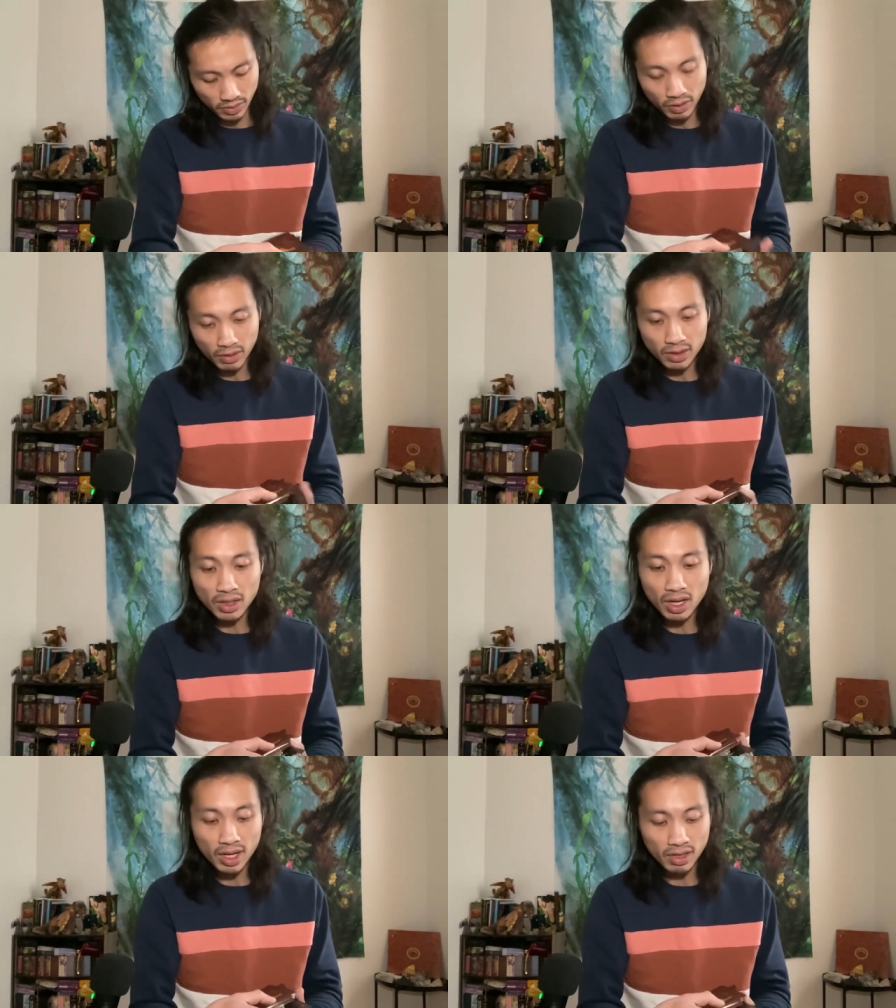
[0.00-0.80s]
We have the
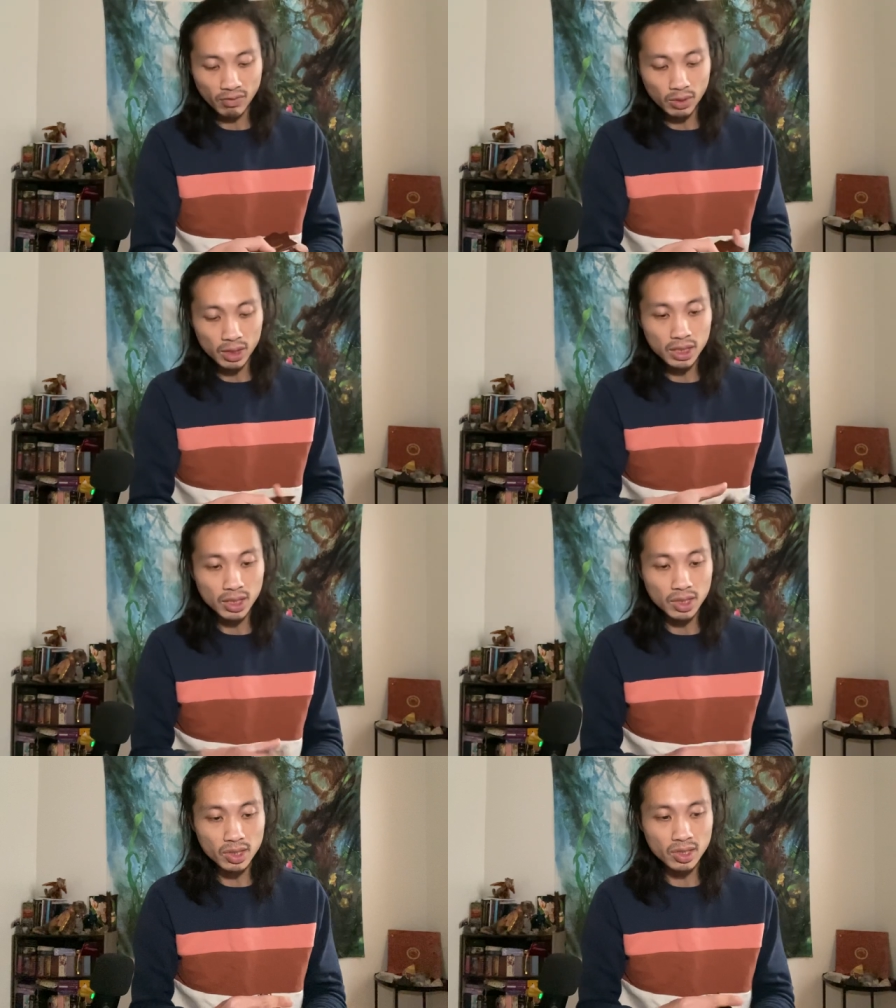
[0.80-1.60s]
nine of
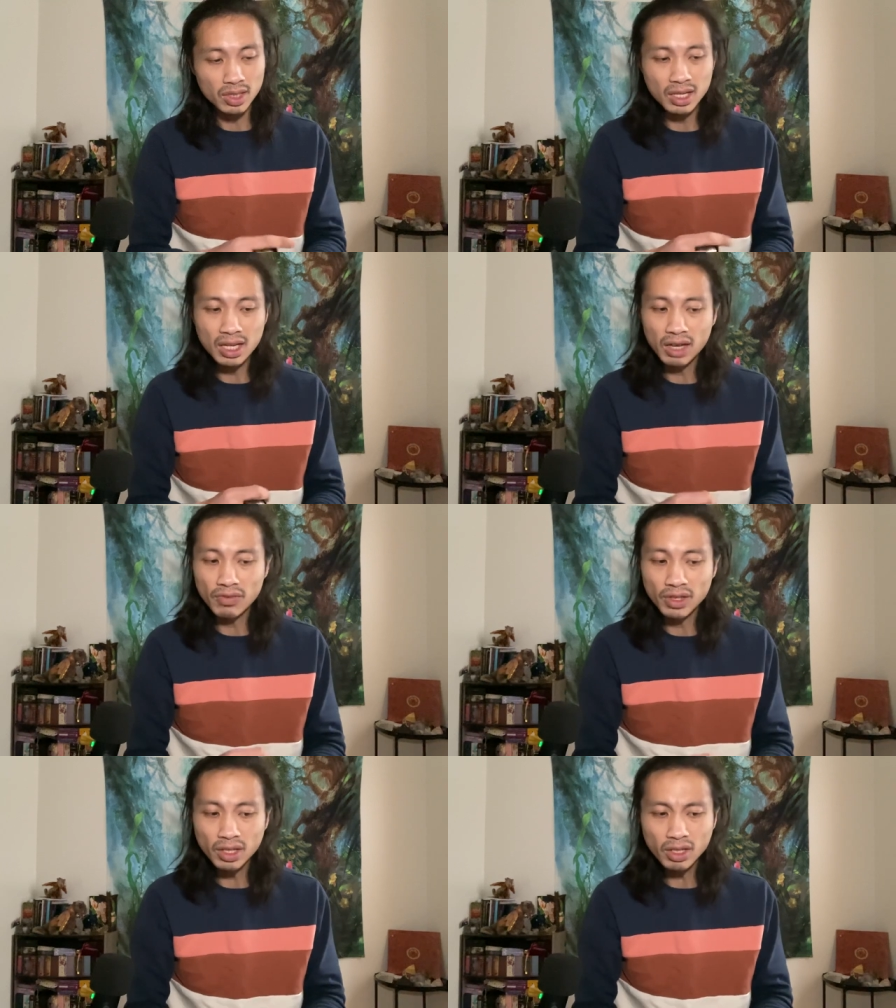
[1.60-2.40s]
wands. Yeah, I
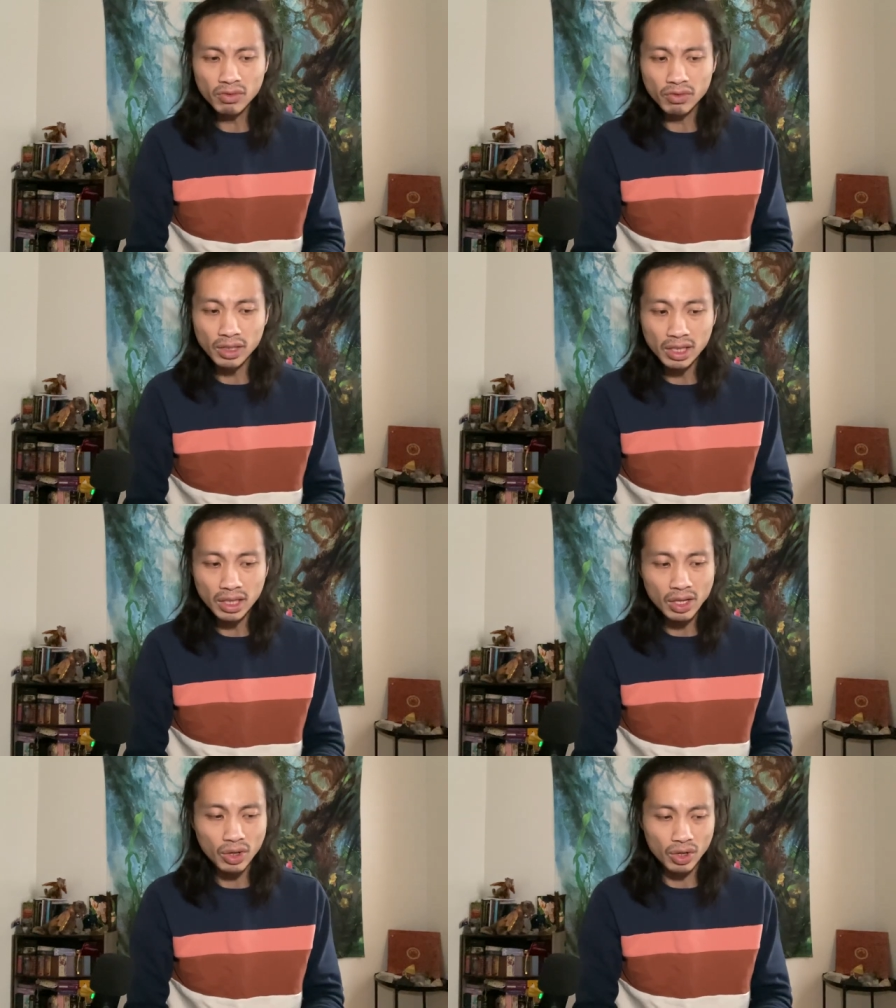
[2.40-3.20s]
feel like you're really
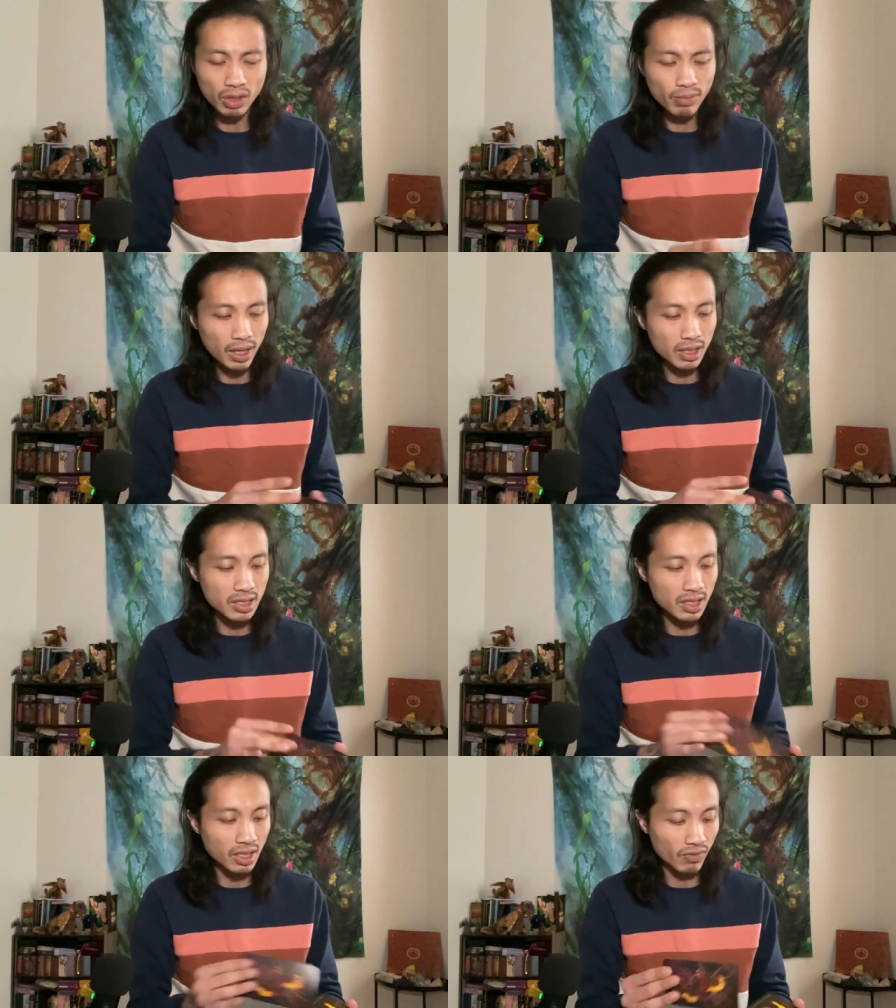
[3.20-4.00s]
hurt by
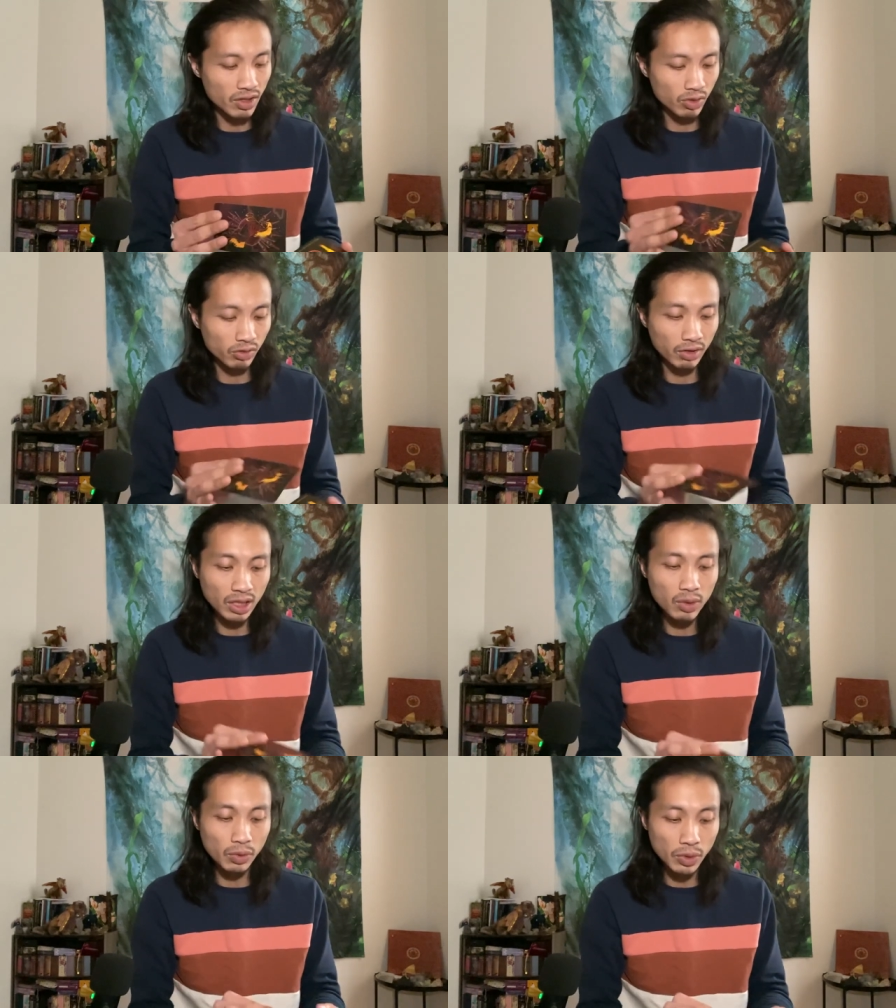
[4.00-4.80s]
this individual,
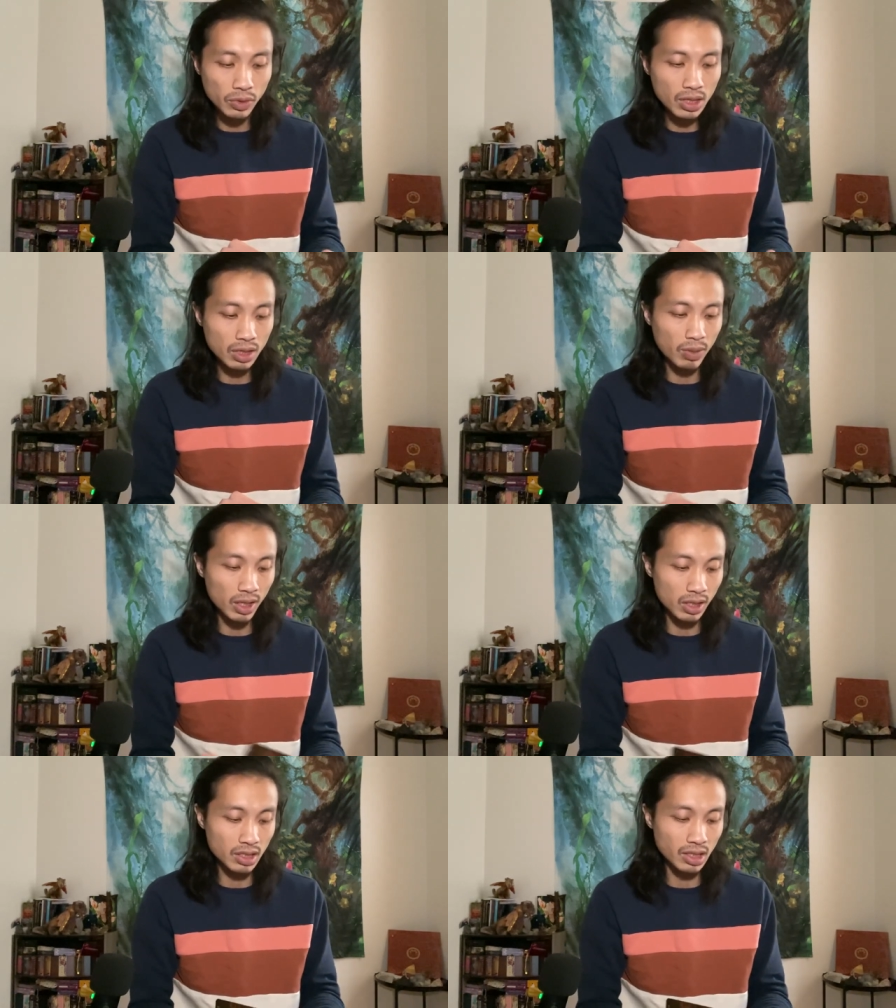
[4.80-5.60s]
really wounded by
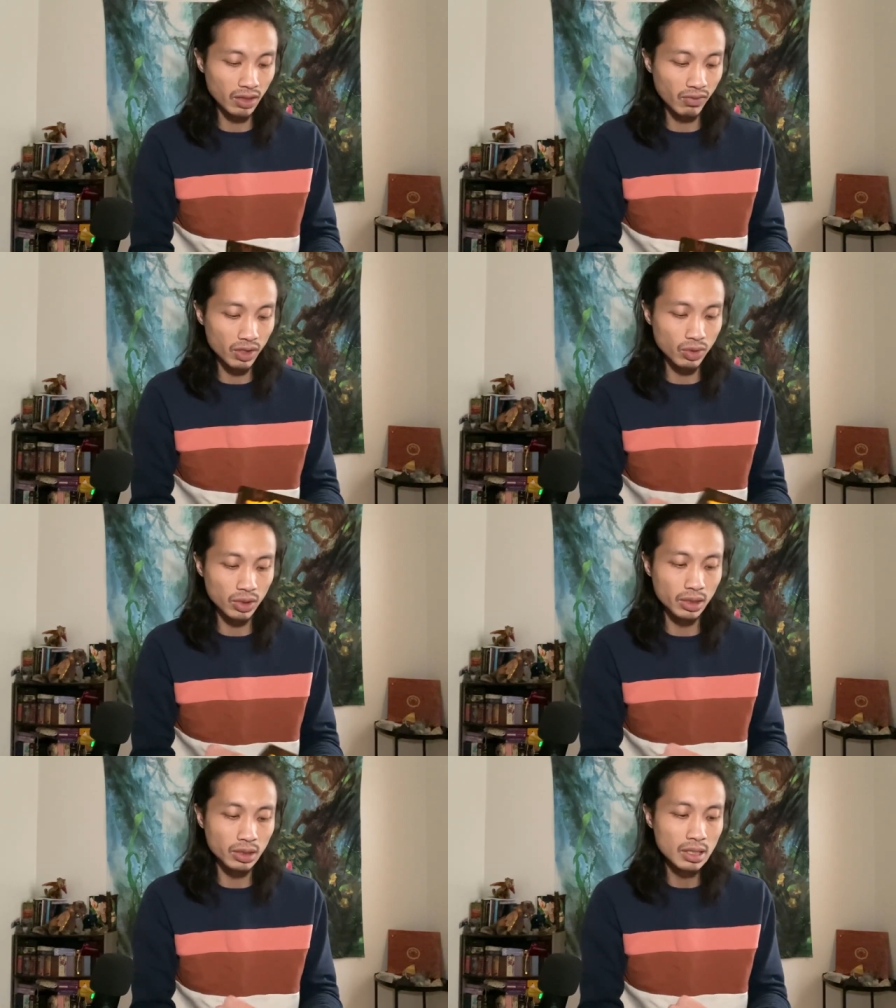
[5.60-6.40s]
this
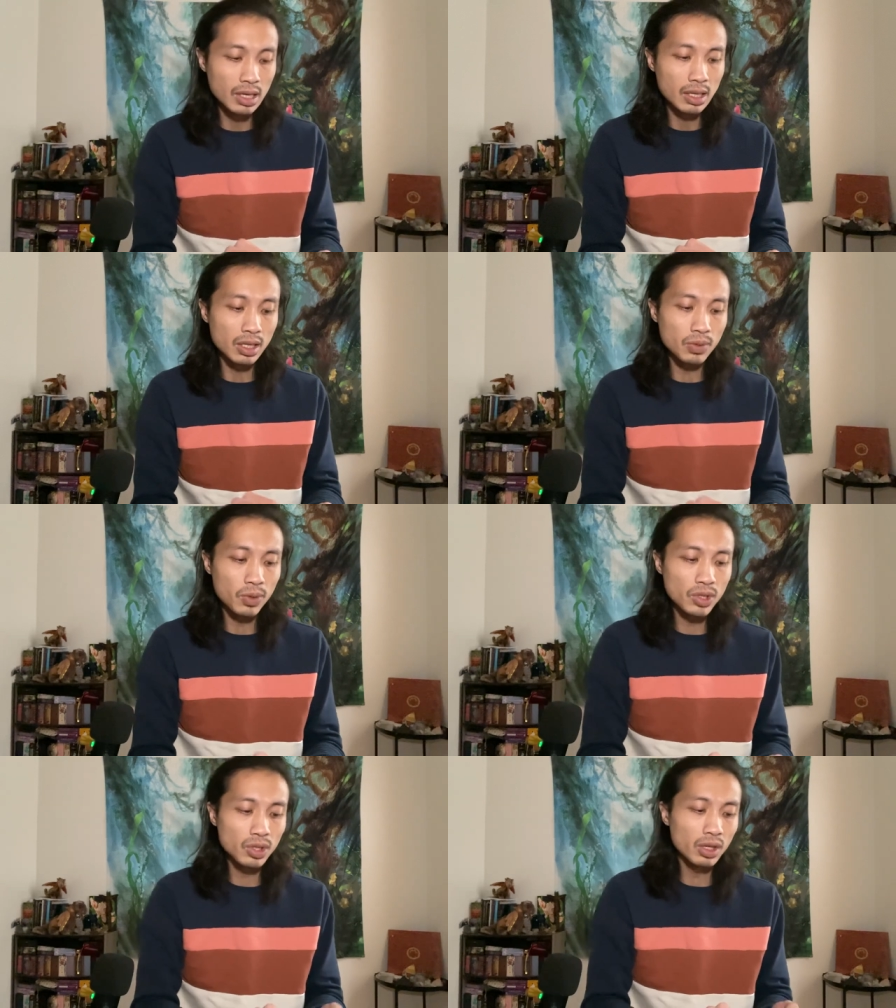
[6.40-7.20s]
individual. This
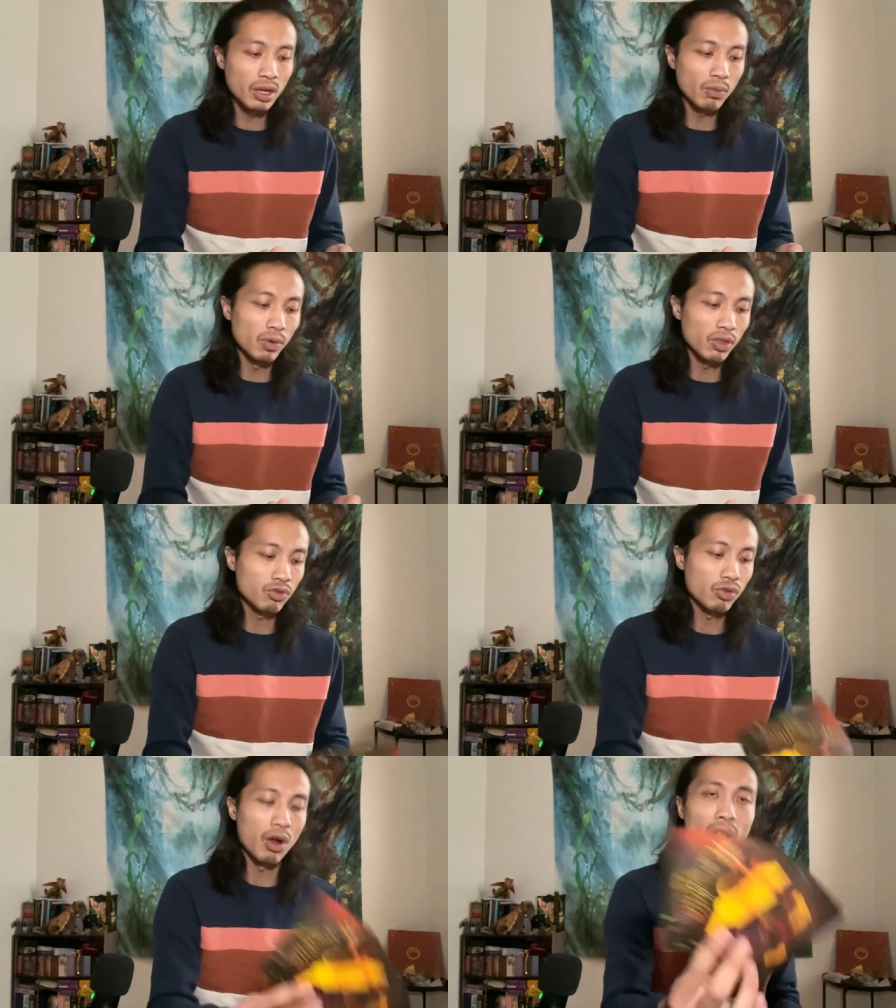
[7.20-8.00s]
person could have
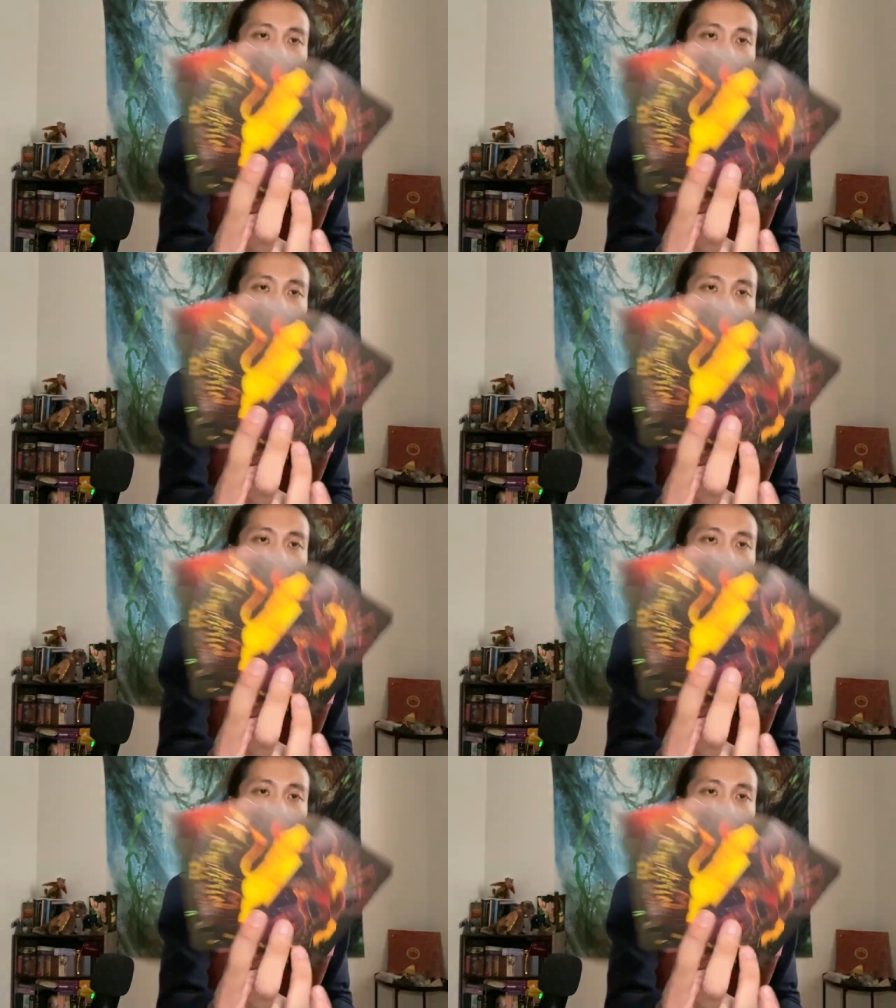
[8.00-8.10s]
withdrawn